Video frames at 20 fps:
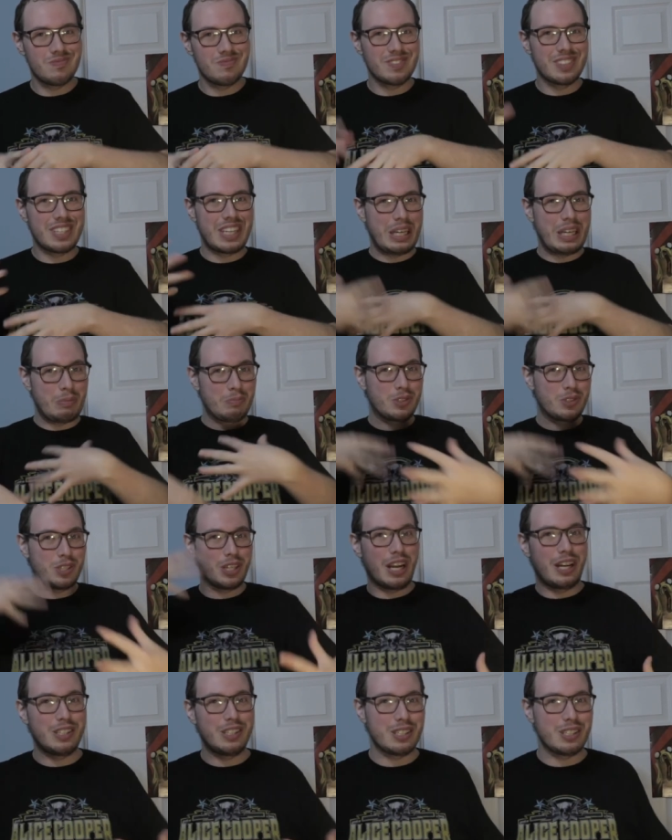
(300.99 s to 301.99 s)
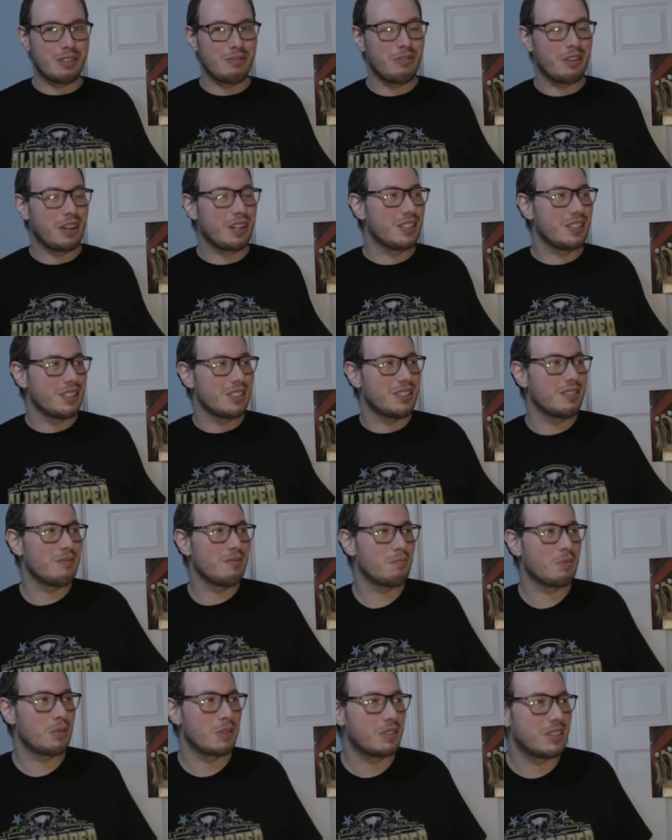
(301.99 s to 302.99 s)
keep changing things
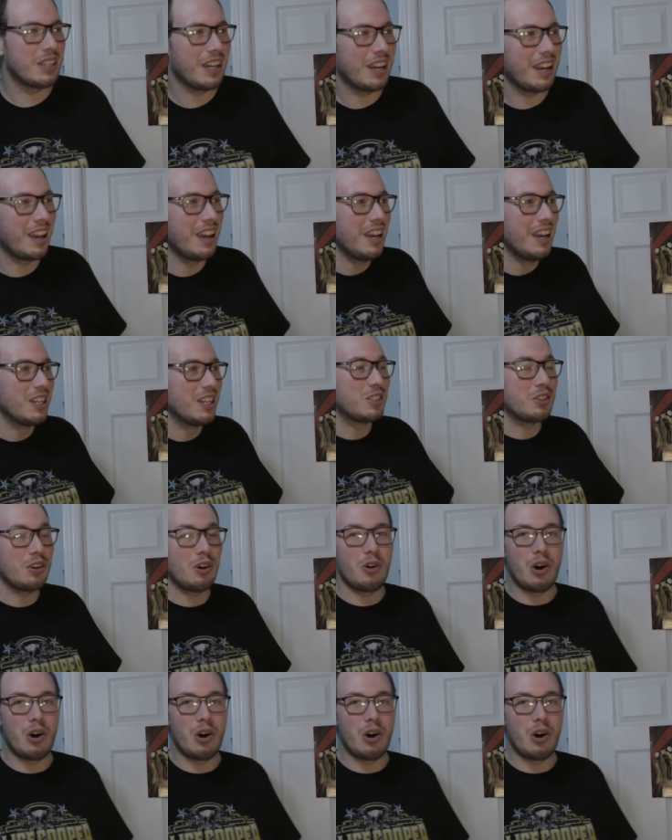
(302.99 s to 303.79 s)
per se. So